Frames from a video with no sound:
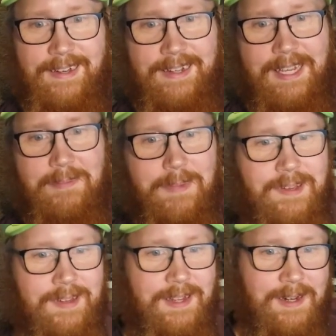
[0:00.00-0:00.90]
I keep
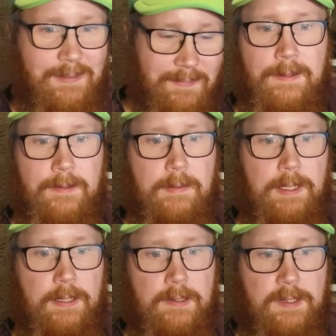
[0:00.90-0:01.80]
messing it up. But
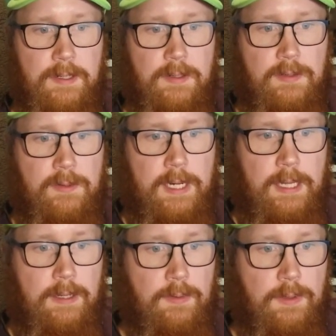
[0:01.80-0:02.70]
I decided to try
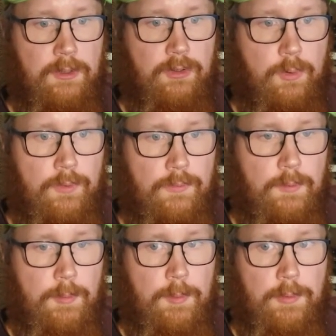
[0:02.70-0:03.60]
like doing a short
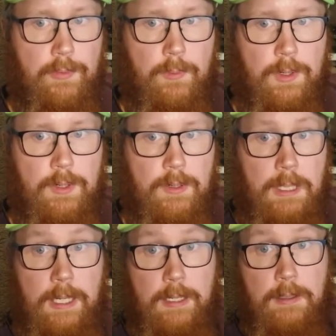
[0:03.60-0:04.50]
for Marvelous Wonder,
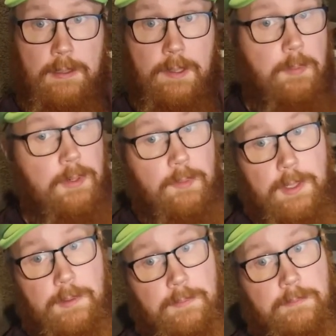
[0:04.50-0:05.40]
and it did pretty well.